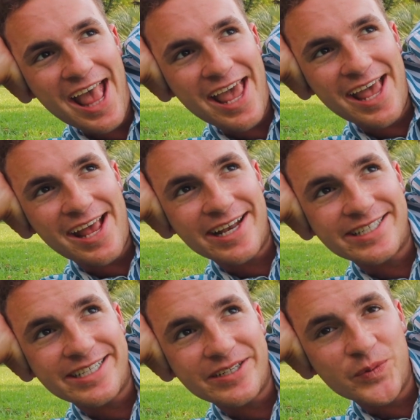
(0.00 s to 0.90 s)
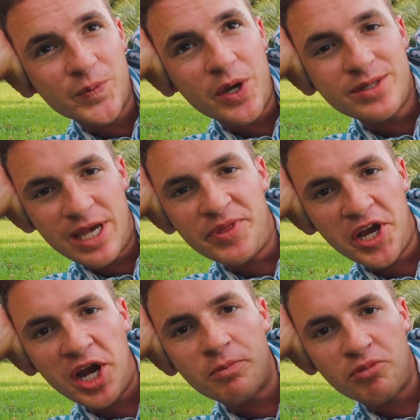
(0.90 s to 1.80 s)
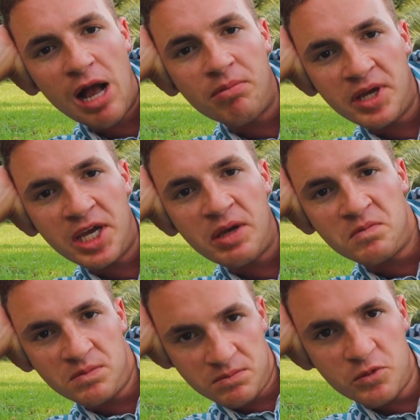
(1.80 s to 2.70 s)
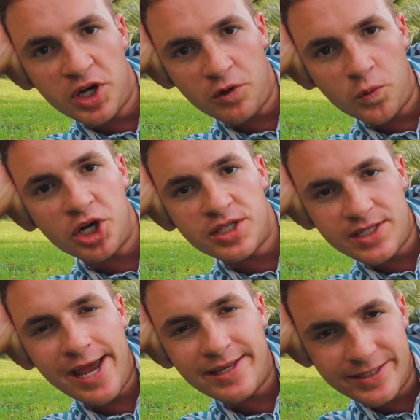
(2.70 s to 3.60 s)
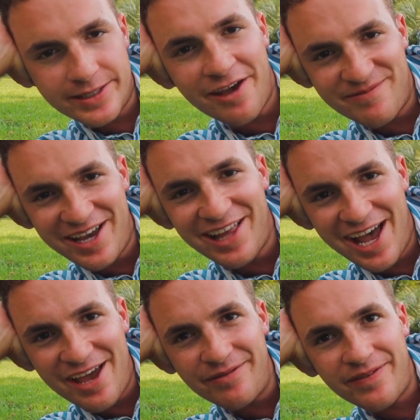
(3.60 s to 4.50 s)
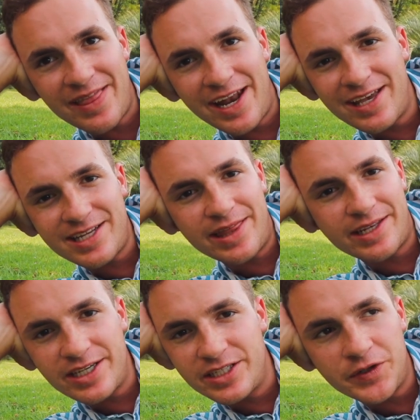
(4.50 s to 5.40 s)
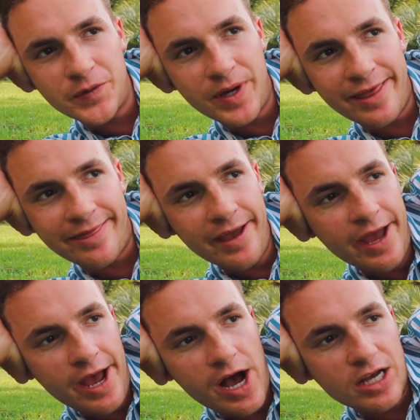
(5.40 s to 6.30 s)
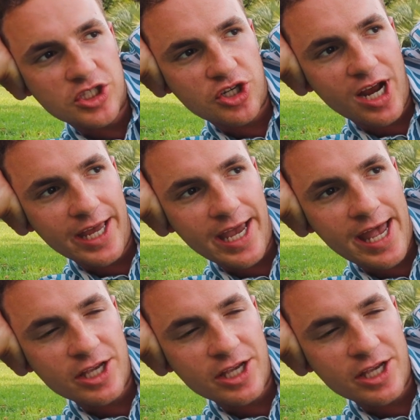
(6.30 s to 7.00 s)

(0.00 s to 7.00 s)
It goes up there in probably one of the worst nights of my life, and that has nothing to do with Australia.